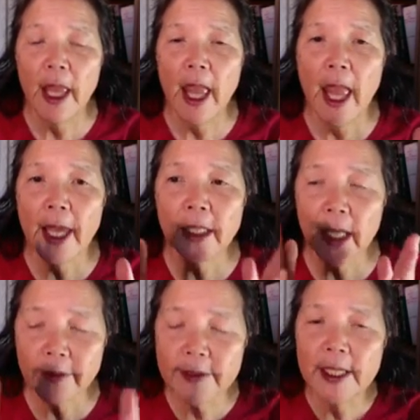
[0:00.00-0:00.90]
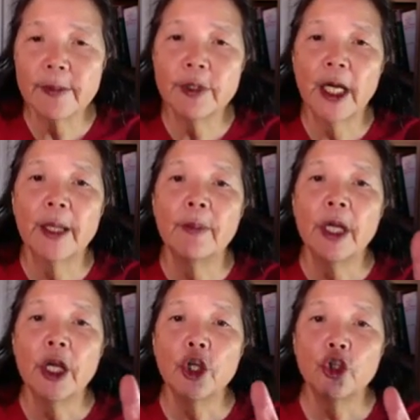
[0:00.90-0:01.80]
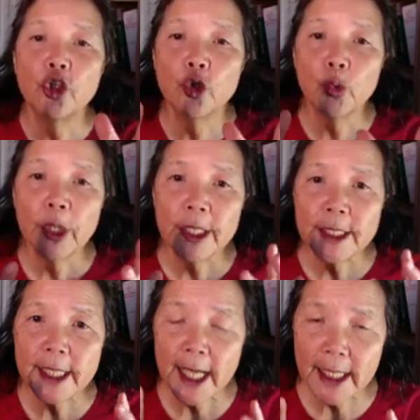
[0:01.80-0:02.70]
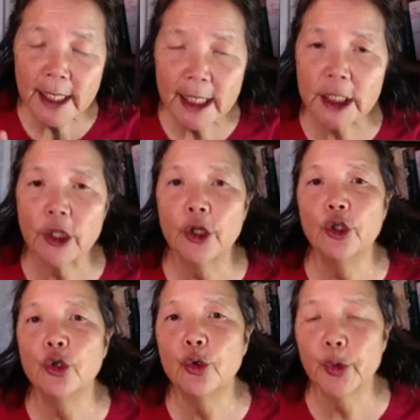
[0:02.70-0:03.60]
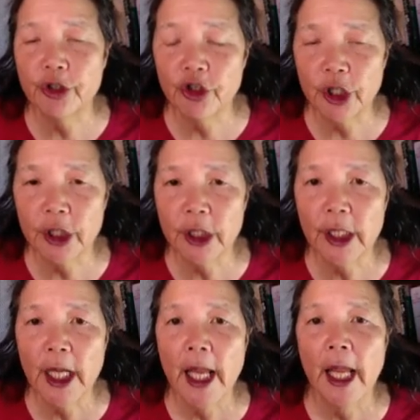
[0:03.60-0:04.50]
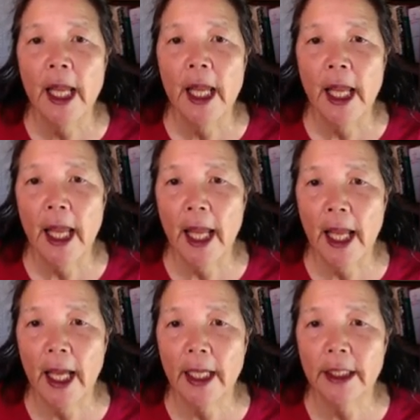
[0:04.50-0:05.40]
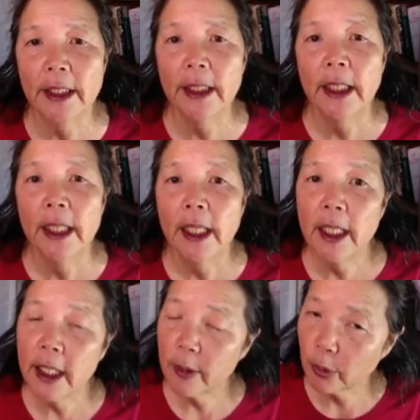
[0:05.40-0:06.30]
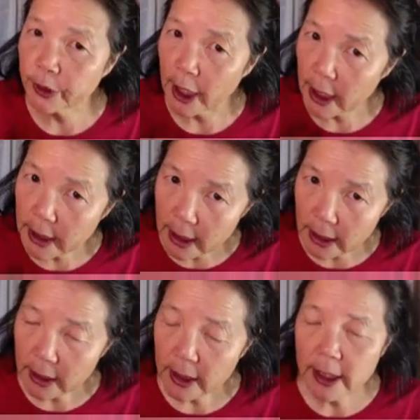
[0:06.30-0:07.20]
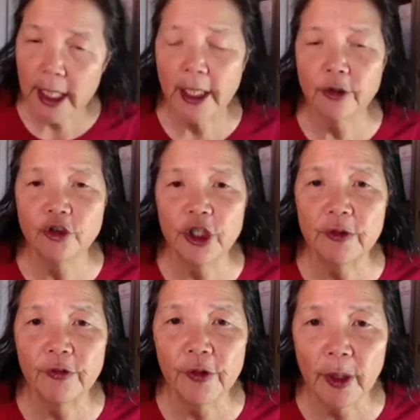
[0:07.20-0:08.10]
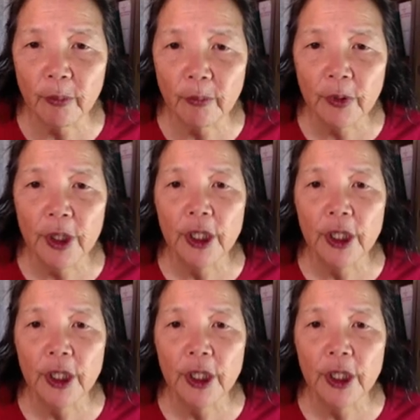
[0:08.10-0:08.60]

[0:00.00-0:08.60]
and at the same time to take in nutrition, and it will take in the energy from